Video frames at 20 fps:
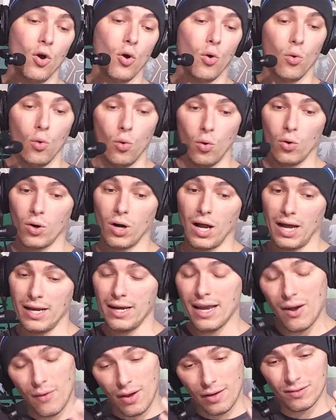Or I
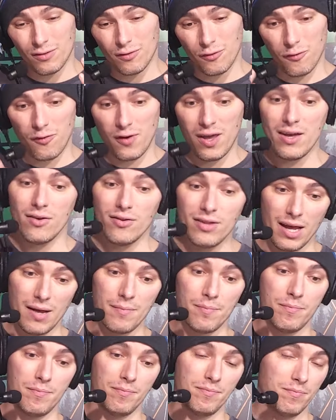now have to fail that
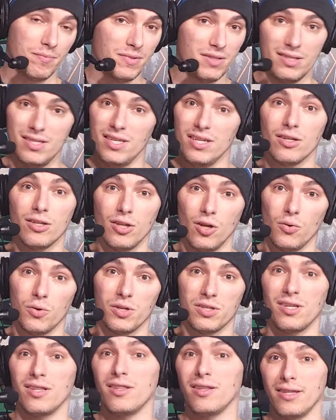decloak
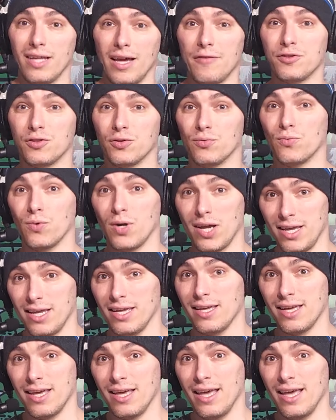to the left or right,